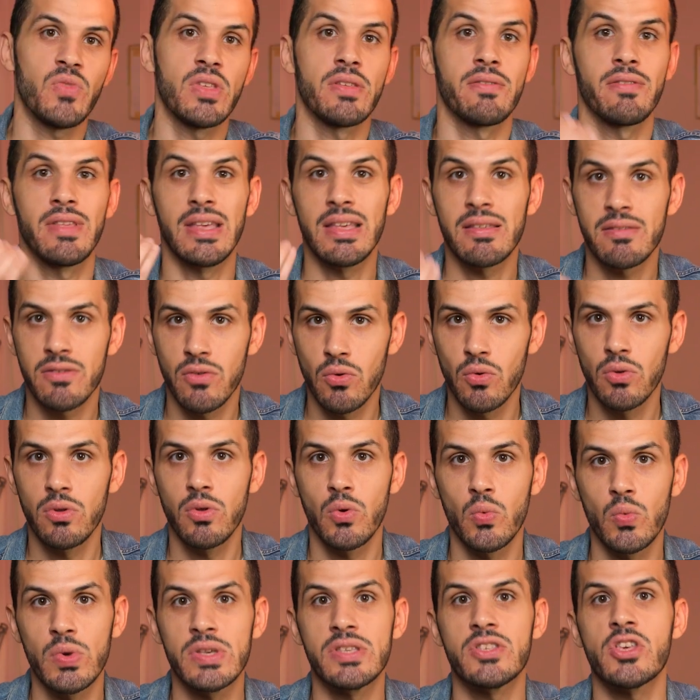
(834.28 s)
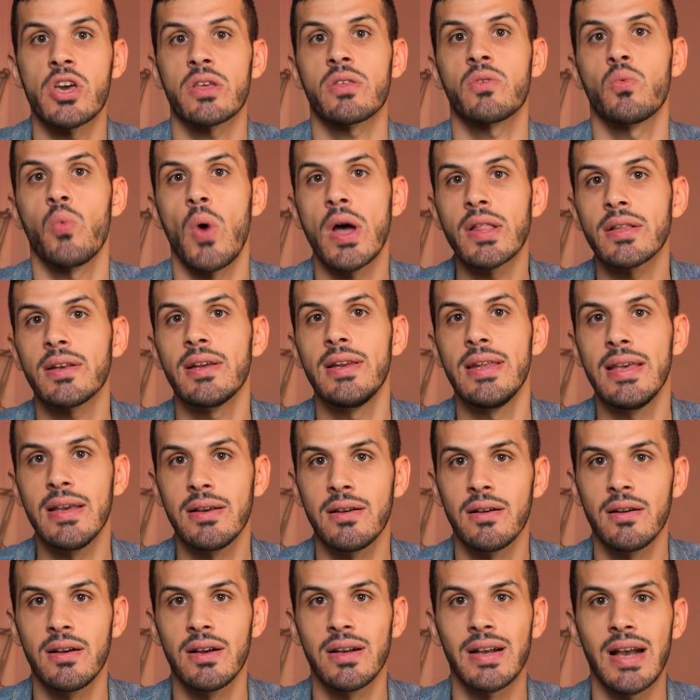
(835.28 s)
This tool, with just one
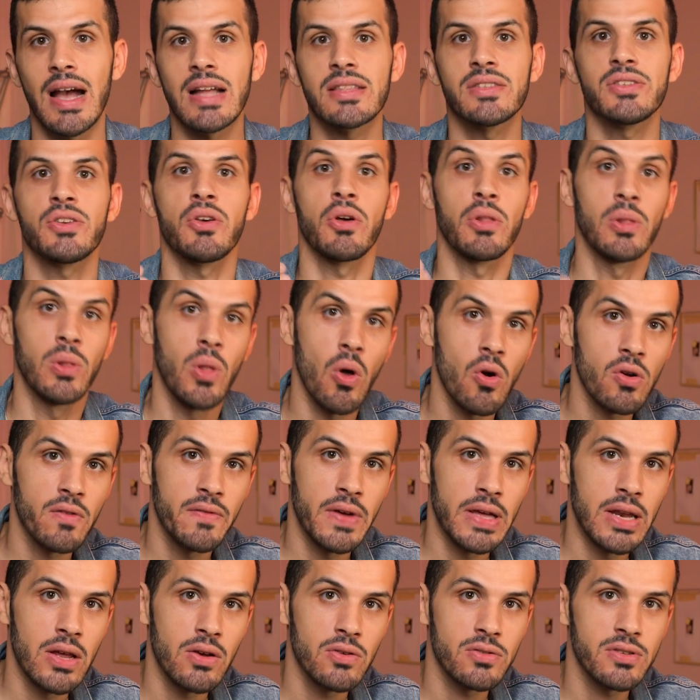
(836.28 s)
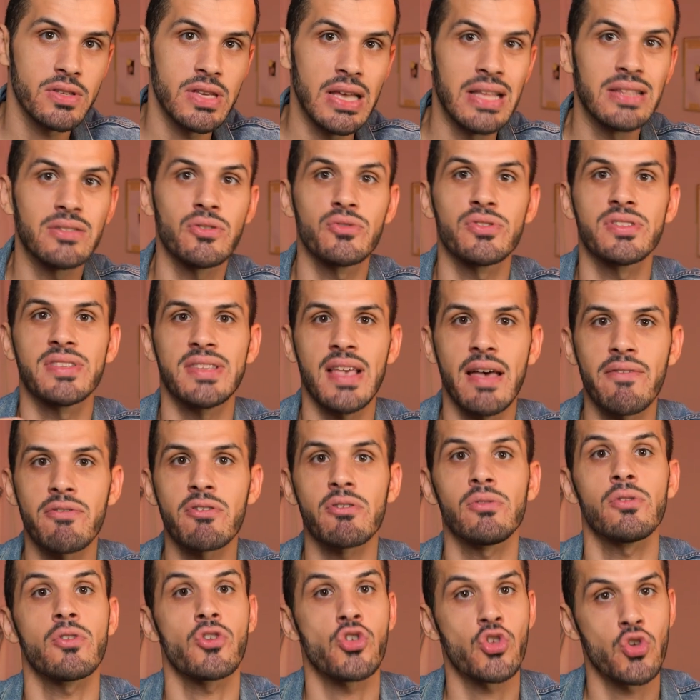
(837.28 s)
click, cuts your long videos into
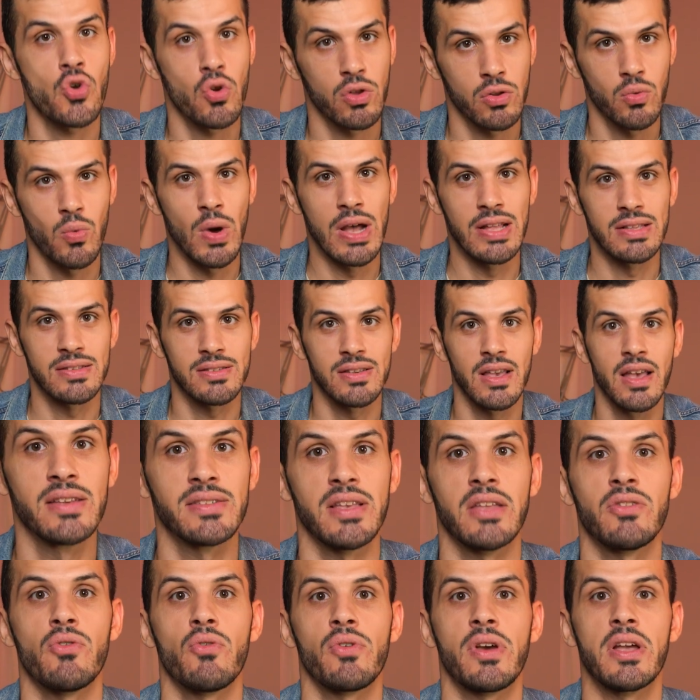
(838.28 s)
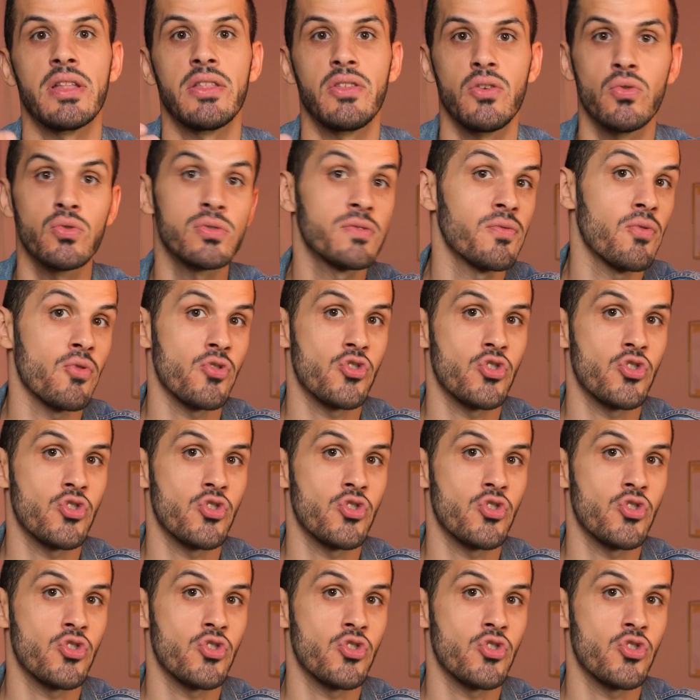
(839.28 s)
several short ones that you can use for